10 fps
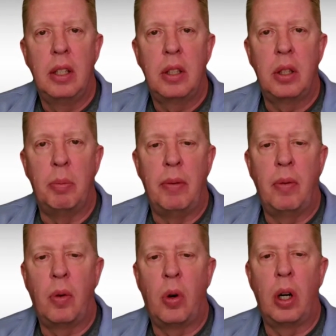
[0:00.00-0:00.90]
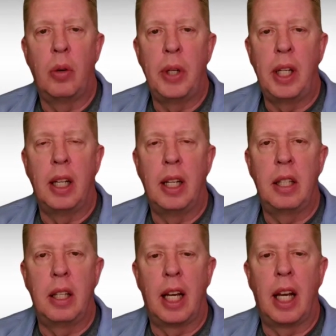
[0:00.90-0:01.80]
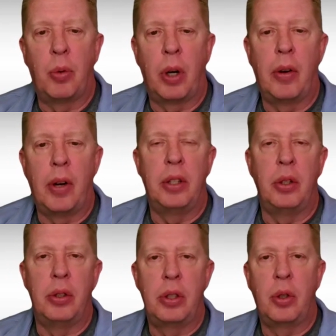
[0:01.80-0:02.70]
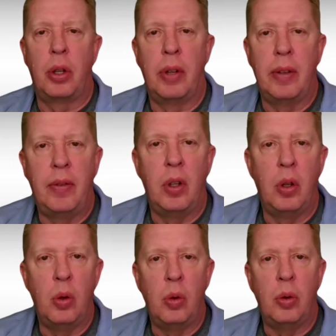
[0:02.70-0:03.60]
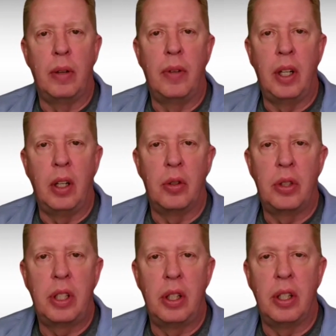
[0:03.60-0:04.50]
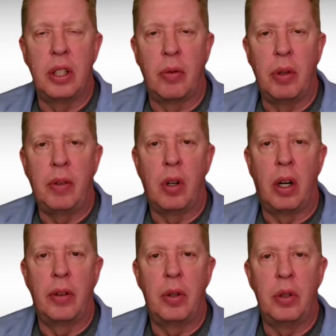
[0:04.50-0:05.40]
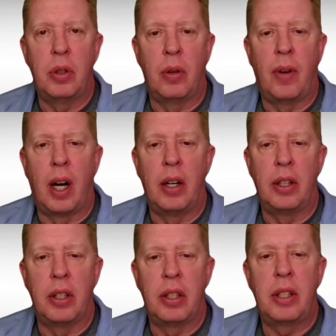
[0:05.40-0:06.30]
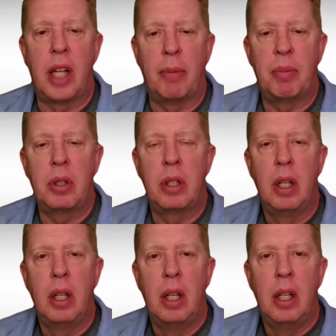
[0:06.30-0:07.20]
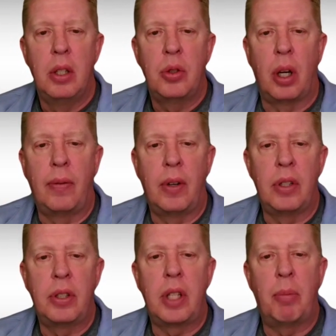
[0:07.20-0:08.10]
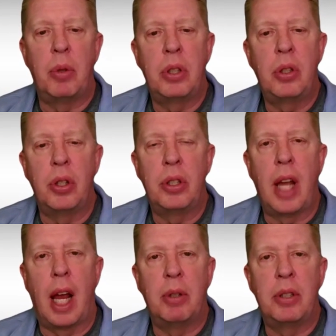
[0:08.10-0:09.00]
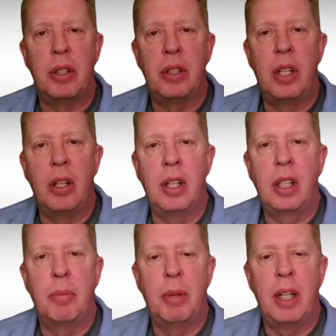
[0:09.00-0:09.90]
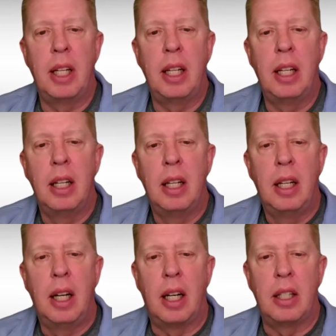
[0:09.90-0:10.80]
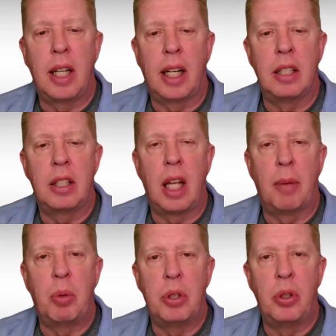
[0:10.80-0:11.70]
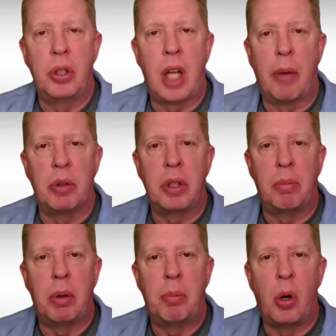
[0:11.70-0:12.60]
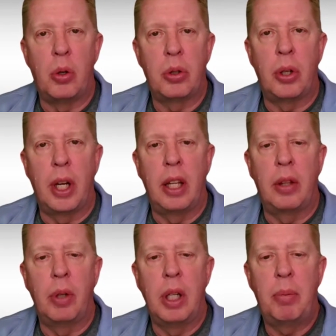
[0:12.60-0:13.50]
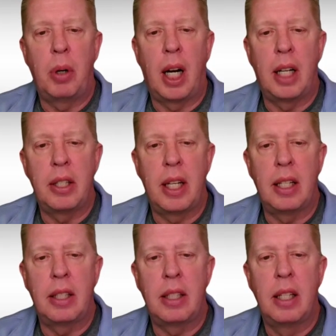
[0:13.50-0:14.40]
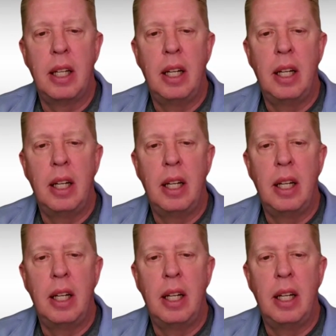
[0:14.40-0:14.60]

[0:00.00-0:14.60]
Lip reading: So before we get into that, what I want to do is sort of review the video series that we've gone through so far and the steps. So our first step was to establish the steering committee. Our second step was to establish the proposal A3 process.